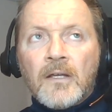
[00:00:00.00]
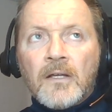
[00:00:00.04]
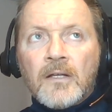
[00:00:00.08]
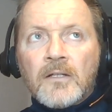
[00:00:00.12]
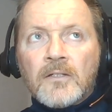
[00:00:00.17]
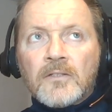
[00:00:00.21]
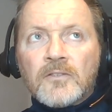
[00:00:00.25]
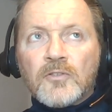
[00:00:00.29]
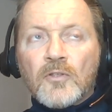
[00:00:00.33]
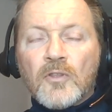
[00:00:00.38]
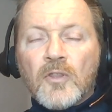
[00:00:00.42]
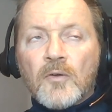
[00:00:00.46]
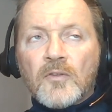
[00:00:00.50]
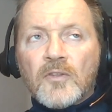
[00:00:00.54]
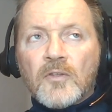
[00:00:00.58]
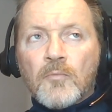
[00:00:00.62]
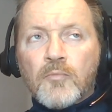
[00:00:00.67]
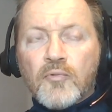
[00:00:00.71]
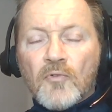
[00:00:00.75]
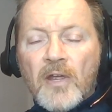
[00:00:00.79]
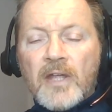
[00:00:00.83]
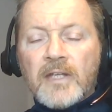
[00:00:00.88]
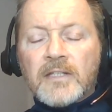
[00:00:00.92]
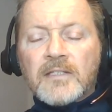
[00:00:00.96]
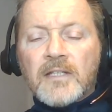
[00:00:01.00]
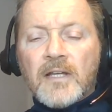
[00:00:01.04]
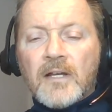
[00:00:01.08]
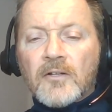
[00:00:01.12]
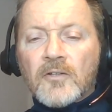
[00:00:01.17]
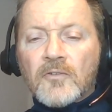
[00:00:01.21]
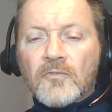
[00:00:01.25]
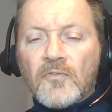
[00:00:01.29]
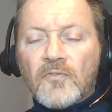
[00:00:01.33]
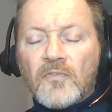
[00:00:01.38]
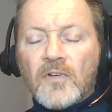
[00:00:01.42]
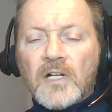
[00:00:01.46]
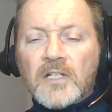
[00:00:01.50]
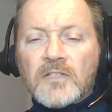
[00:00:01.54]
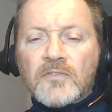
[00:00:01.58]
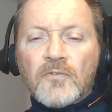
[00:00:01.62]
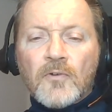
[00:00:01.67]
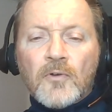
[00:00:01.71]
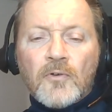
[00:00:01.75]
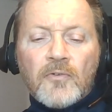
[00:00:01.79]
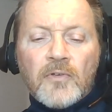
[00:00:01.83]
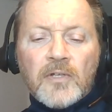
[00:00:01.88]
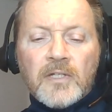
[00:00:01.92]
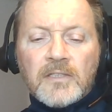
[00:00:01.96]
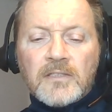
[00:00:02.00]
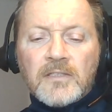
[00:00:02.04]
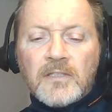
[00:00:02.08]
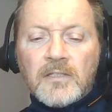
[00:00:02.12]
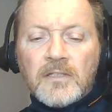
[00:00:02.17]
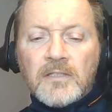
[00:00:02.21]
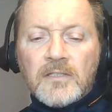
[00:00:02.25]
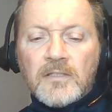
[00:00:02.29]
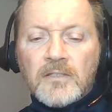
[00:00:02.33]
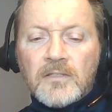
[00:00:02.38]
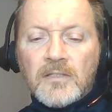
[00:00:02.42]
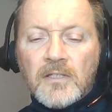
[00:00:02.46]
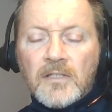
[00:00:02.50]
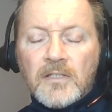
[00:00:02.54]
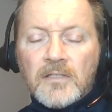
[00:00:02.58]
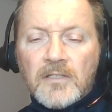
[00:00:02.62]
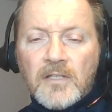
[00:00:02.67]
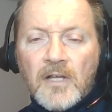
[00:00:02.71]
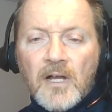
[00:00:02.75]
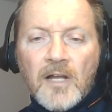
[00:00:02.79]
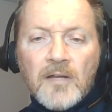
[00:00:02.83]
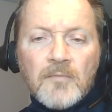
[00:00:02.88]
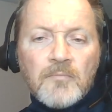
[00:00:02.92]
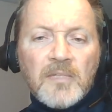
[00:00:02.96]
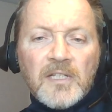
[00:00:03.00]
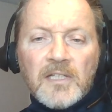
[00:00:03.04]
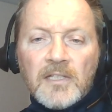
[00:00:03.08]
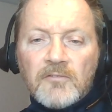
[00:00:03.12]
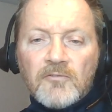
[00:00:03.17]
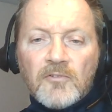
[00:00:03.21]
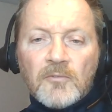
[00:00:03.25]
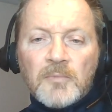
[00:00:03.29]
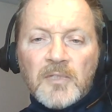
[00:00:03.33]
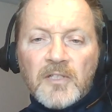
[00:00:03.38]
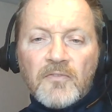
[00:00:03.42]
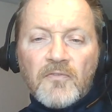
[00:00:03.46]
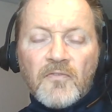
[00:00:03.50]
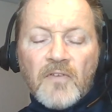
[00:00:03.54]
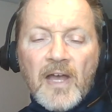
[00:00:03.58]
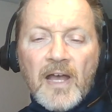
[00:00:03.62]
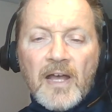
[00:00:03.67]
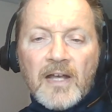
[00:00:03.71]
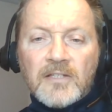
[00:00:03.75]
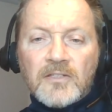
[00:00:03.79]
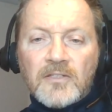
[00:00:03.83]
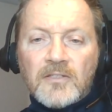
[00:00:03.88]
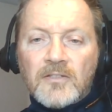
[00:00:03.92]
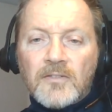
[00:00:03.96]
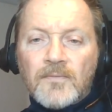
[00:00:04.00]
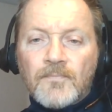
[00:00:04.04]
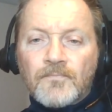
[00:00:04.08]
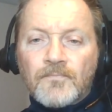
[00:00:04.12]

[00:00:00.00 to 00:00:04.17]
So the, the breakdown of phosphocreatine is, is unbelievably fast